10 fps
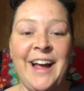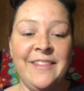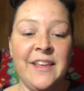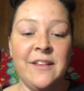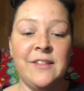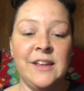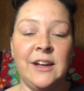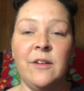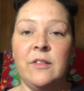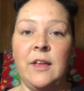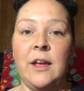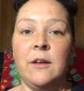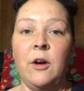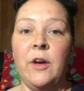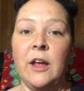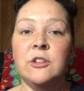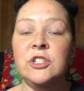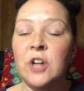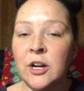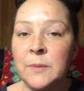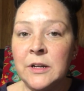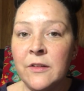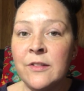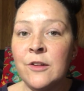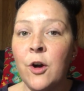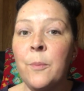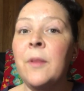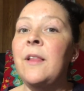on this and I was like, okay, she talked me into the soap.